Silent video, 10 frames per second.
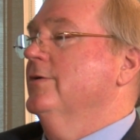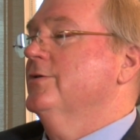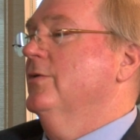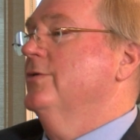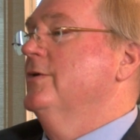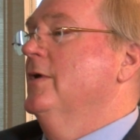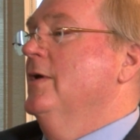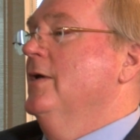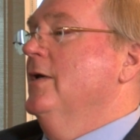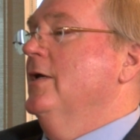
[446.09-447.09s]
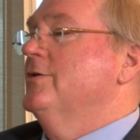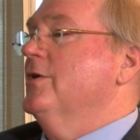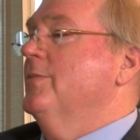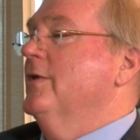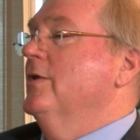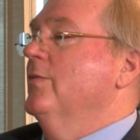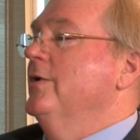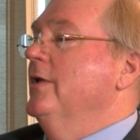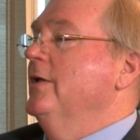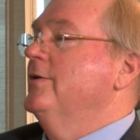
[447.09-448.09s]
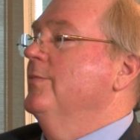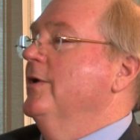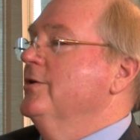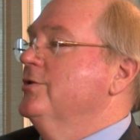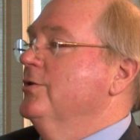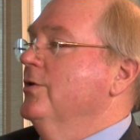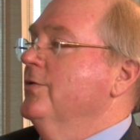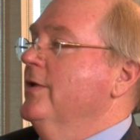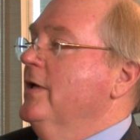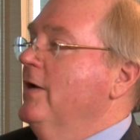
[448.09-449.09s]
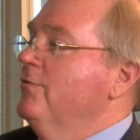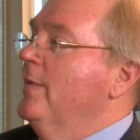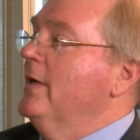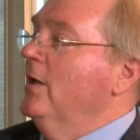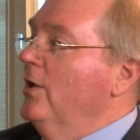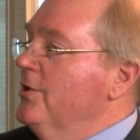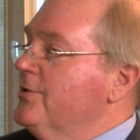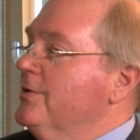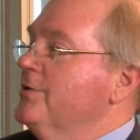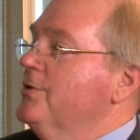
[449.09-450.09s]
So it's something that we need to make sure that everybody listens